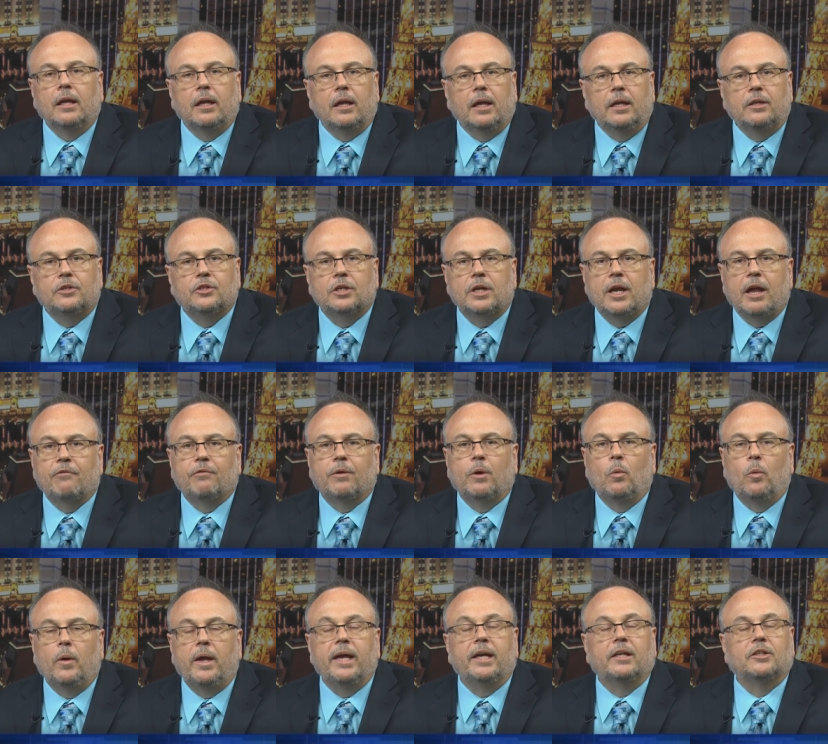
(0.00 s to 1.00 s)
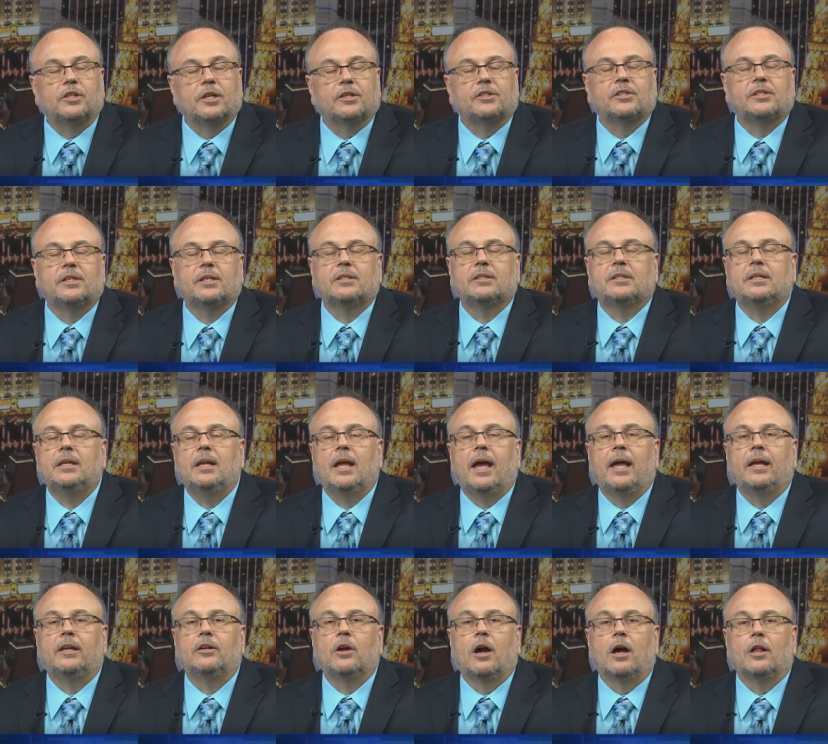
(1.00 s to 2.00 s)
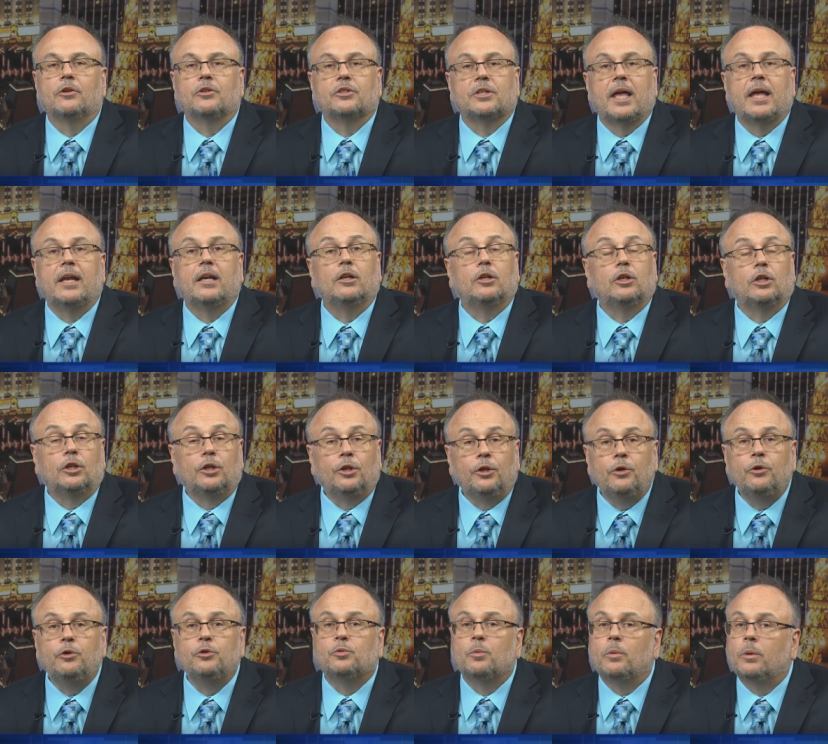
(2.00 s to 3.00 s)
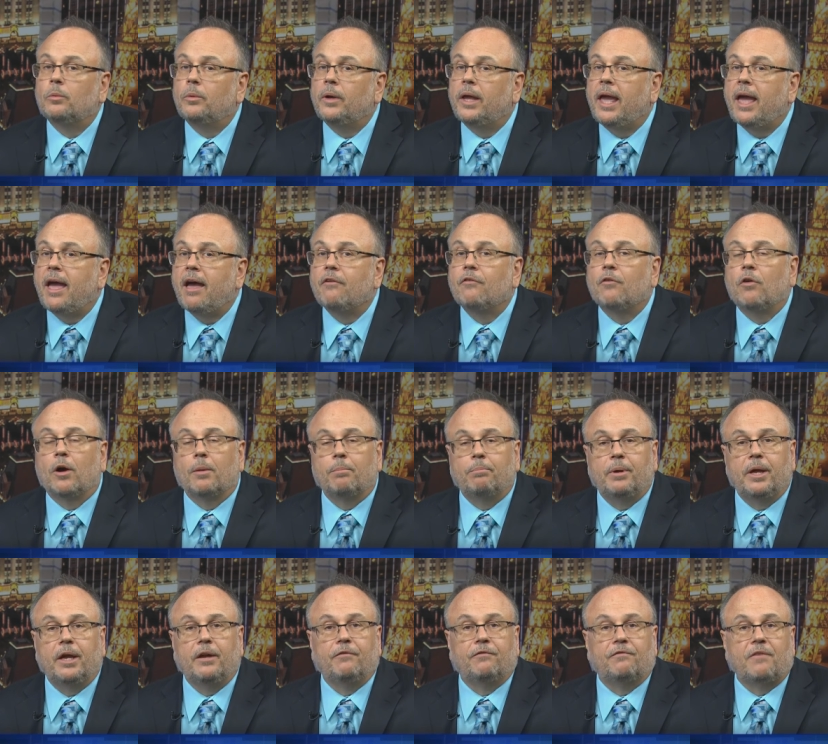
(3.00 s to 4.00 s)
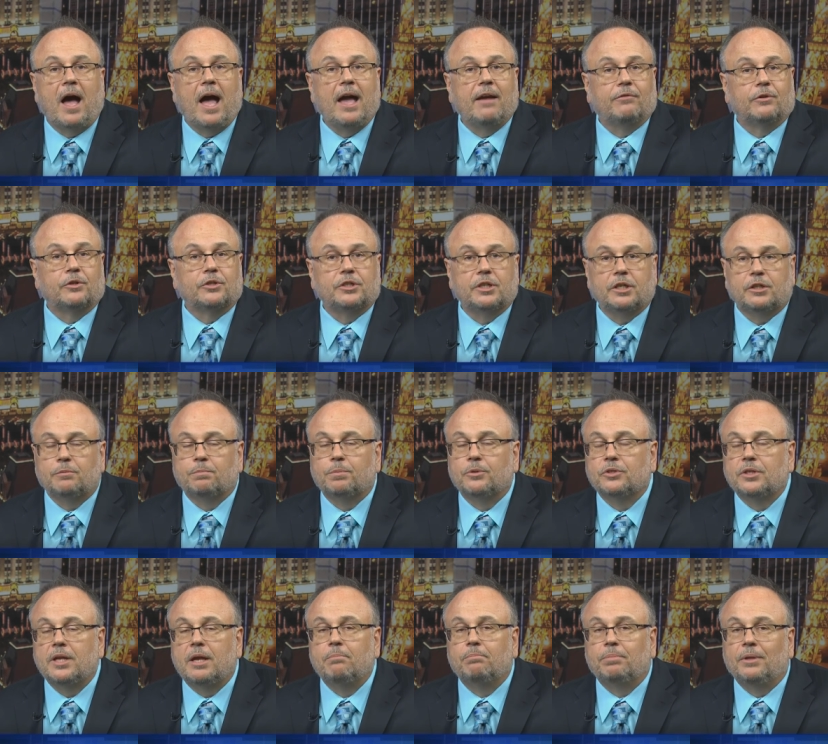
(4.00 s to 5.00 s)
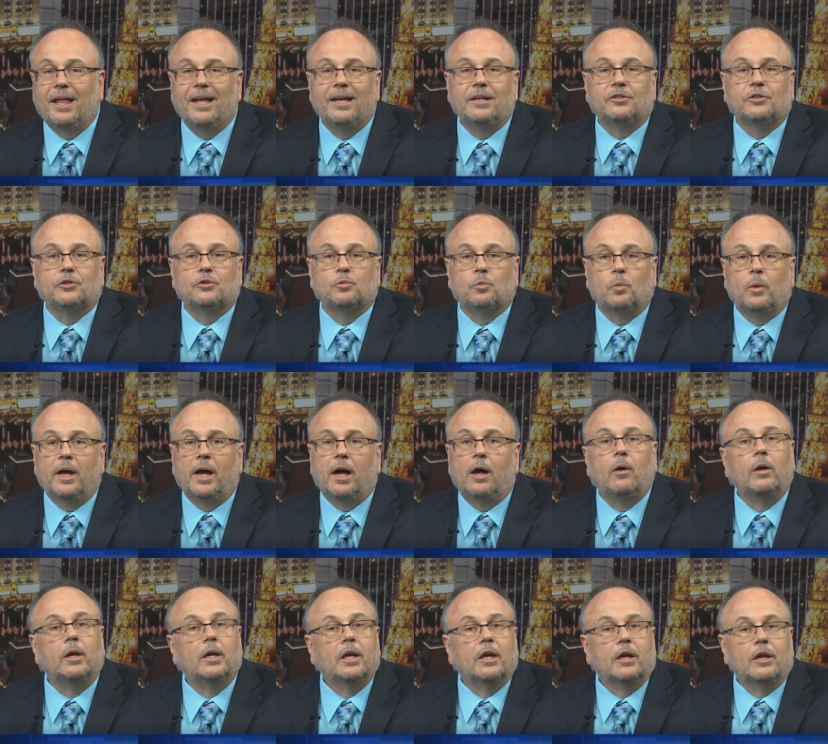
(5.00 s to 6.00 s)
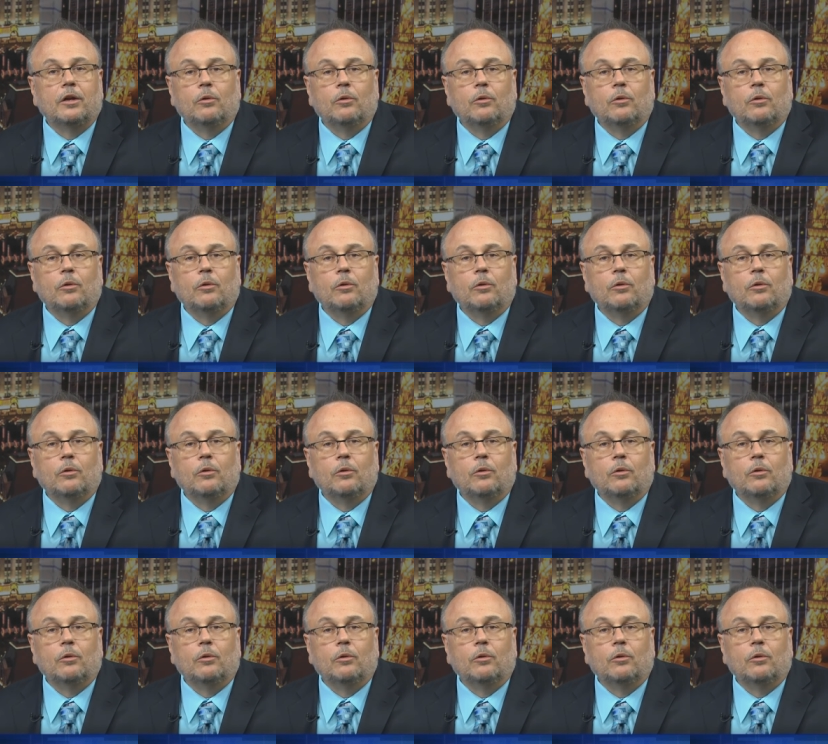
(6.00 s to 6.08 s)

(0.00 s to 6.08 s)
each and every week, just sixty-nine dollars. That includes when we have our big five or six percent plays as well.